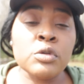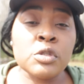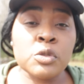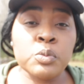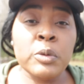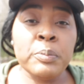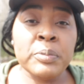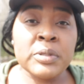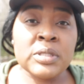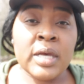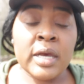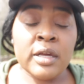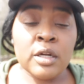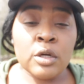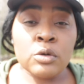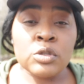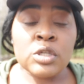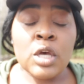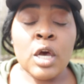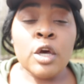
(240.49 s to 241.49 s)
sweet
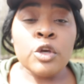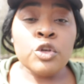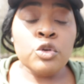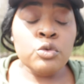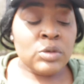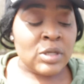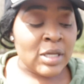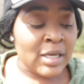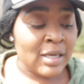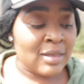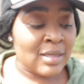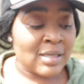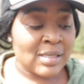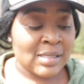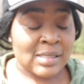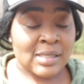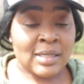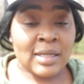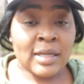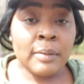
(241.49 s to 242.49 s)
potatoes. You need the
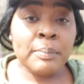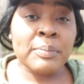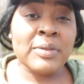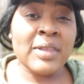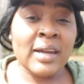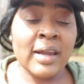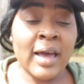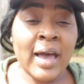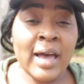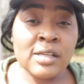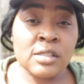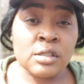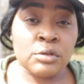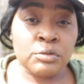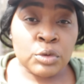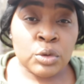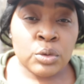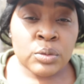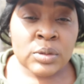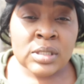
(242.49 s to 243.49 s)
slip that has
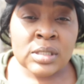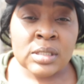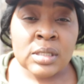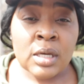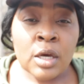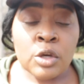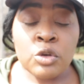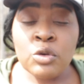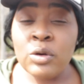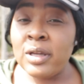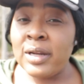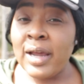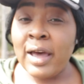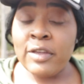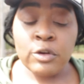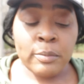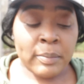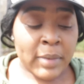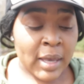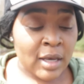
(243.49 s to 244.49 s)
roots. You can
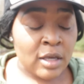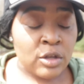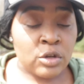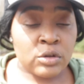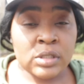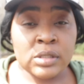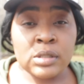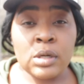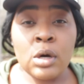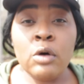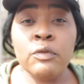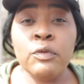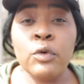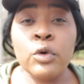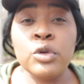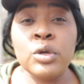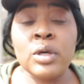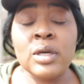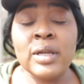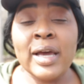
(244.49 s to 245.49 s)
either make it yourself
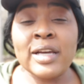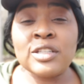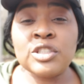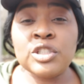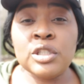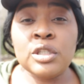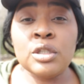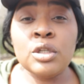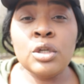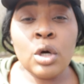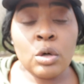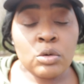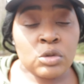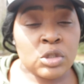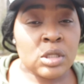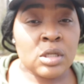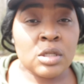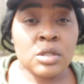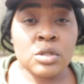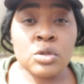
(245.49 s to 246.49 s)
or you can actually go
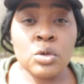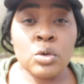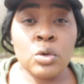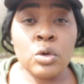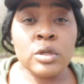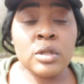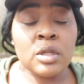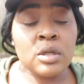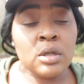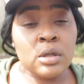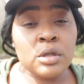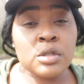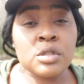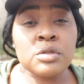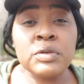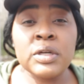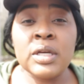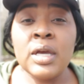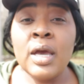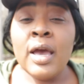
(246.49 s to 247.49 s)
to the store, the
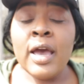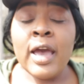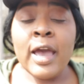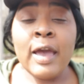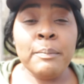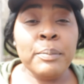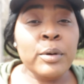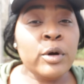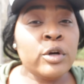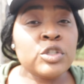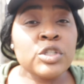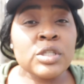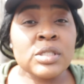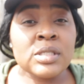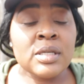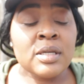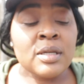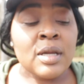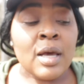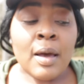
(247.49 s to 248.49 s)
nursery, and
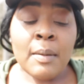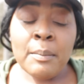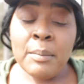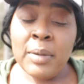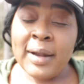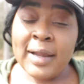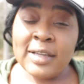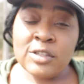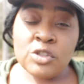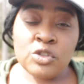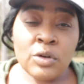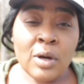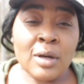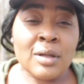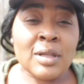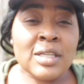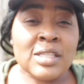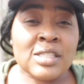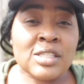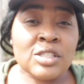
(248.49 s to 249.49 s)
purchase it. But I
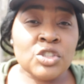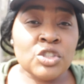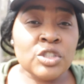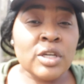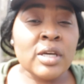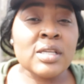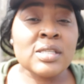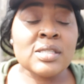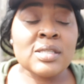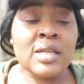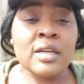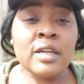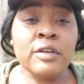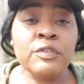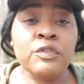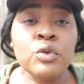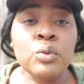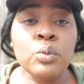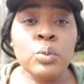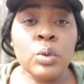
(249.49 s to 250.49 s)
strongly suggest that
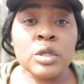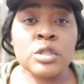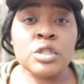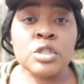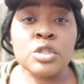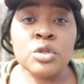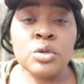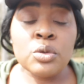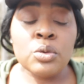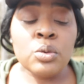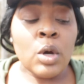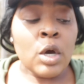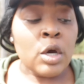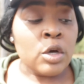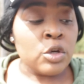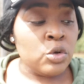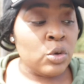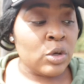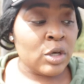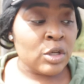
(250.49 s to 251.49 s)
if you want to,
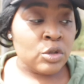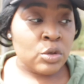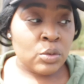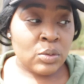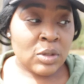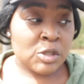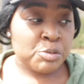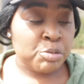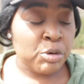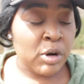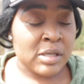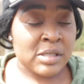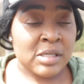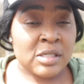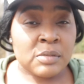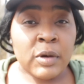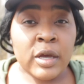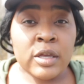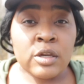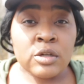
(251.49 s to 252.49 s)
you can do this
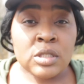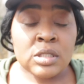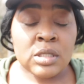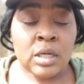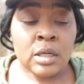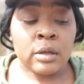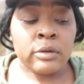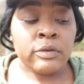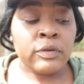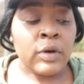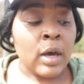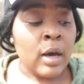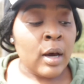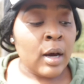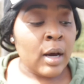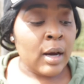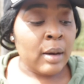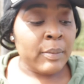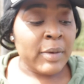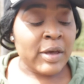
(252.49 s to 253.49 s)
process by yourself
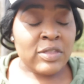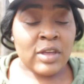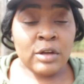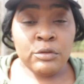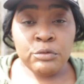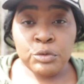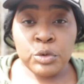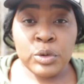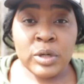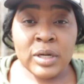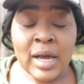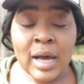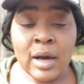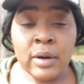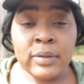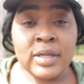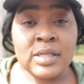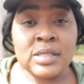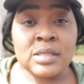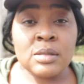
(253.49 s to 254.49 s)
and then root it
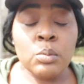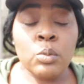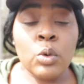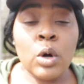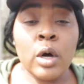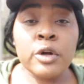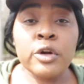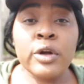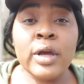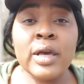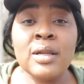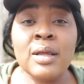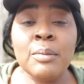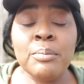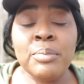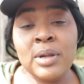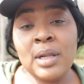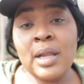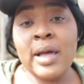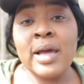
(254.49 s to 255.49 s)
out in some water and
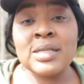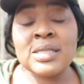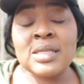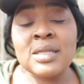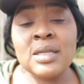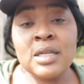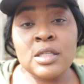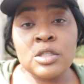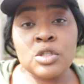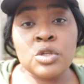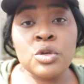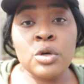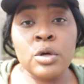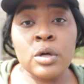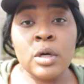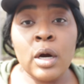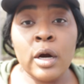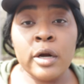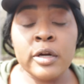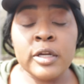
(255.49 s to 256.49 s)
then plant it into your
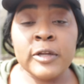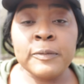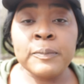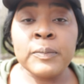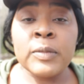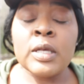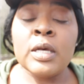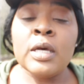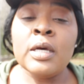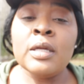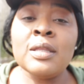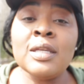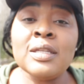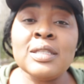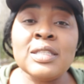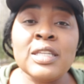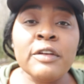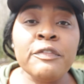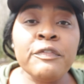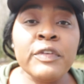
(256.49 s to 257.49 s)
garden.
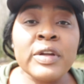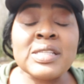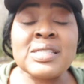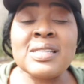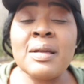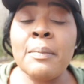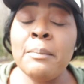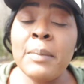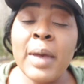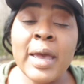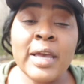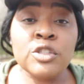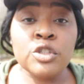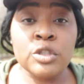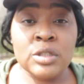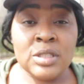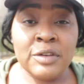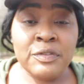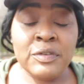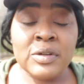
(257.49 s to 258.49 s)
The
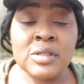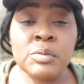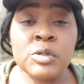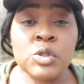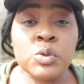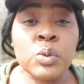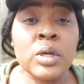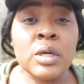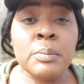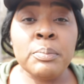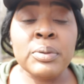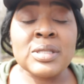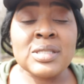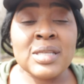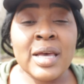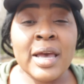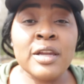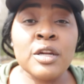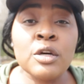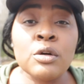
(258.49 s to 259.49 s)
major difference between
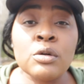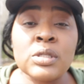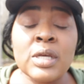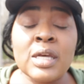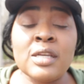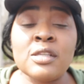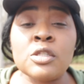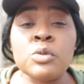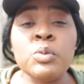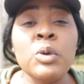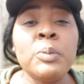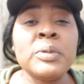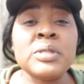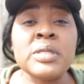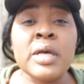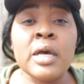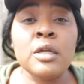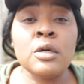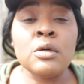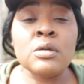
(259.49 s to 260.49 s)
potatoes and sweet
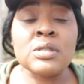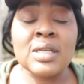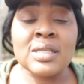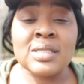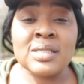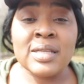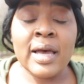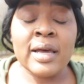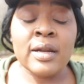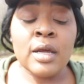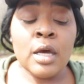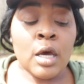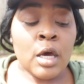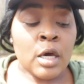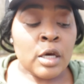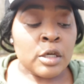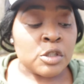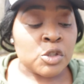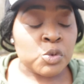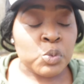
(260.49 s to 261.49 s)
potatoes is that
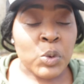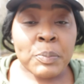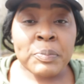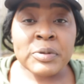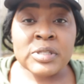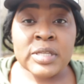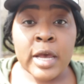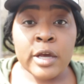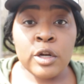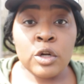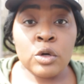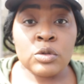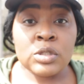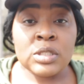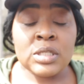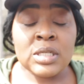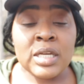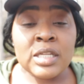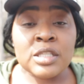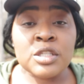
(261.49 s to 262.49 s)
sweet
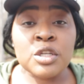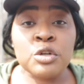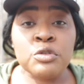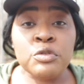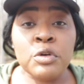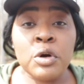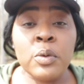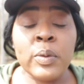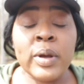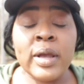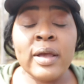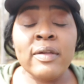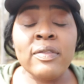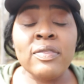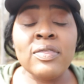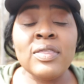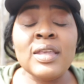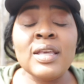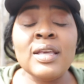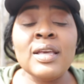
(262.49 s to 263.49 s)
potatoes need to grow
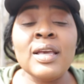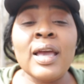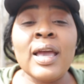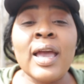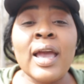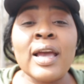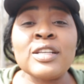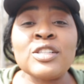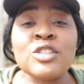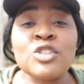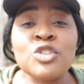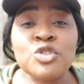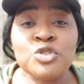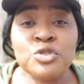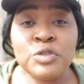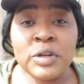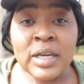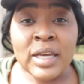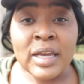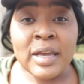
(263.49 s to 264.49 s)
in the
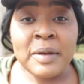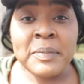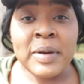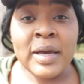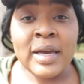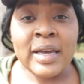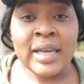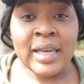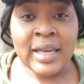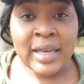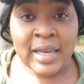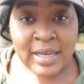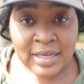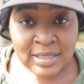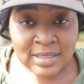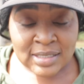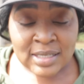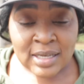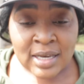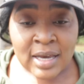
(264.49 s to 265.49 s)
extreme
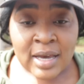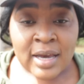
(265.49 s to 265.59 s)
heat.